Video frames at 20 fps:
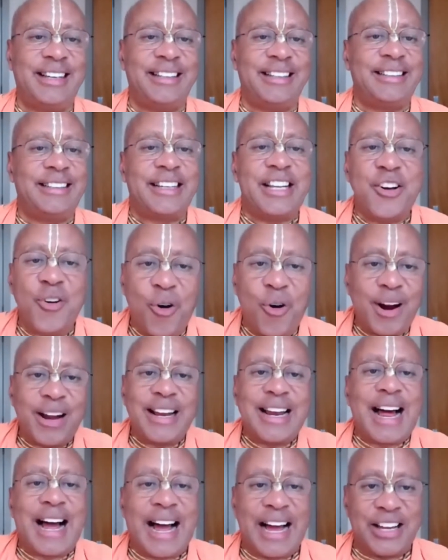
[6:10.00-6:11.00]
He
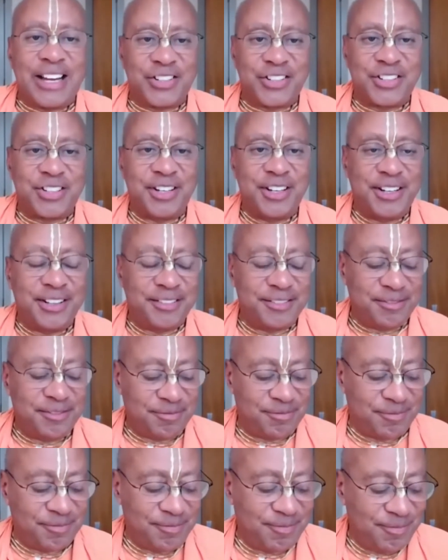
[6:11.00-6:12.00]
organized.
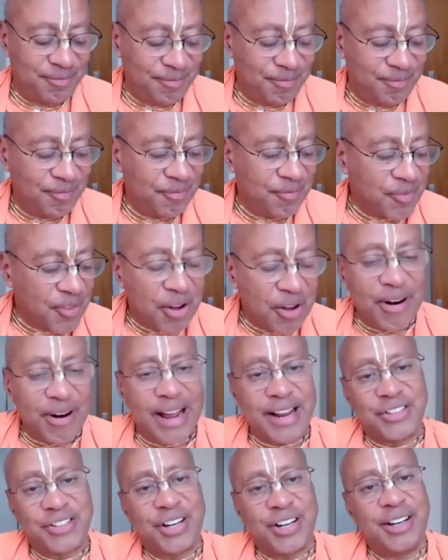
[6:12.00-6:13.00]
All
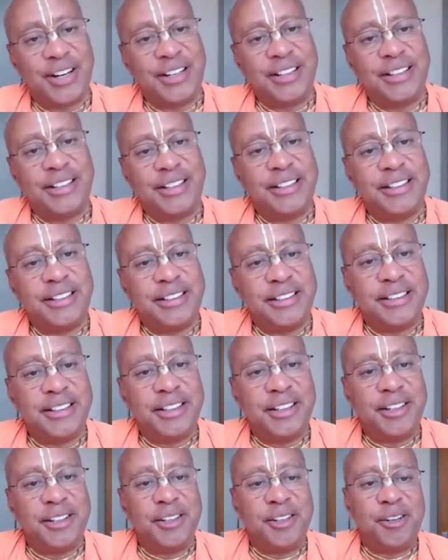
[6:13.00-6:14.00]
right,
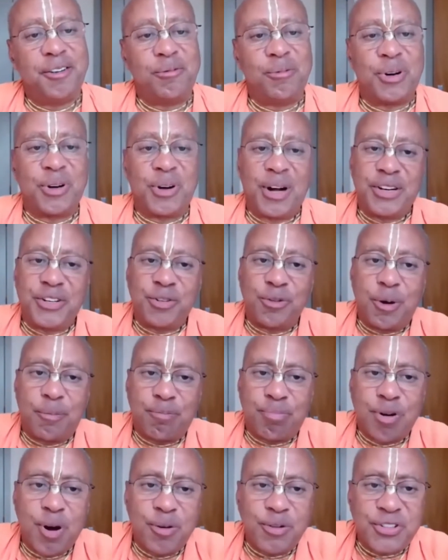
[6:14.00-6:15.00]
we're going to
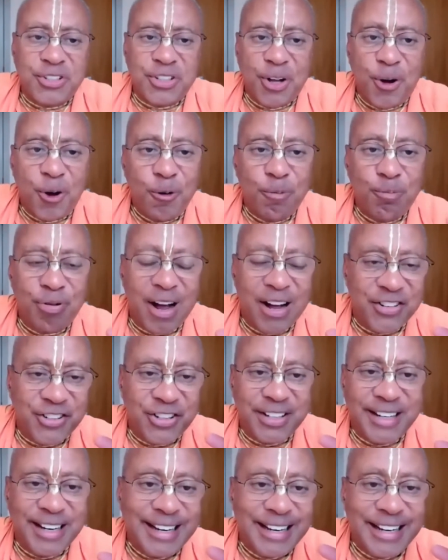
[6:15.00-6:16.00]
approach the whole
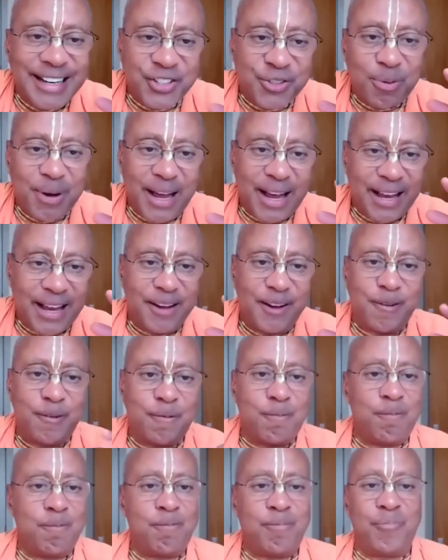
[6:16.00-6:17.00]
project in this way.
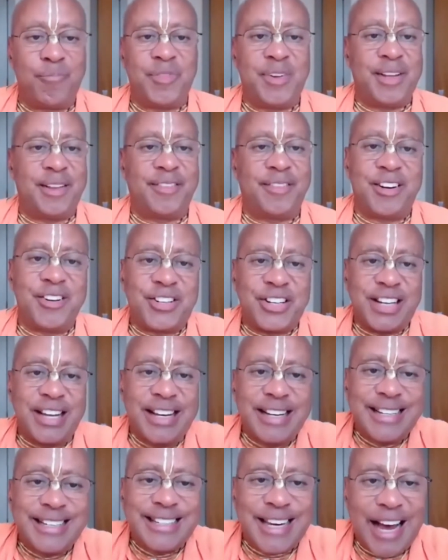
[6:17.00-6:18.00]
There's the
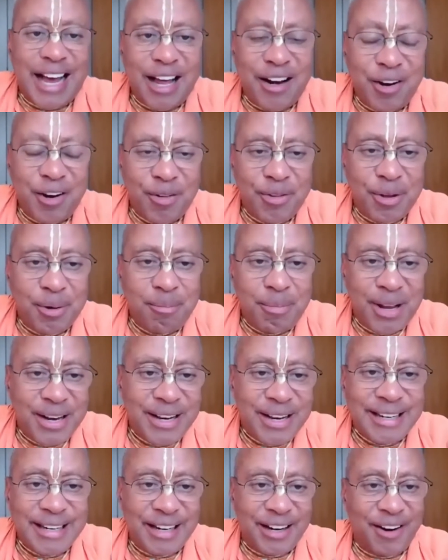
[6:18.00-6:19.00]
inside of the
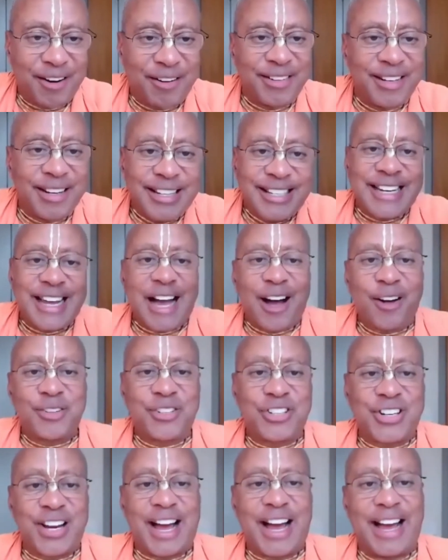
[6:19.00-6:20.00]
mandir. There's the
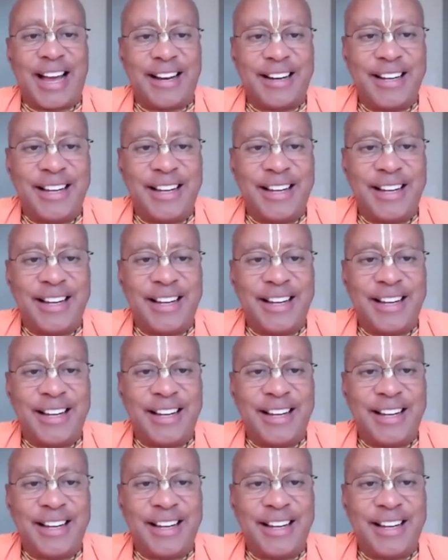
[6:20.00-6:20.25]
outside.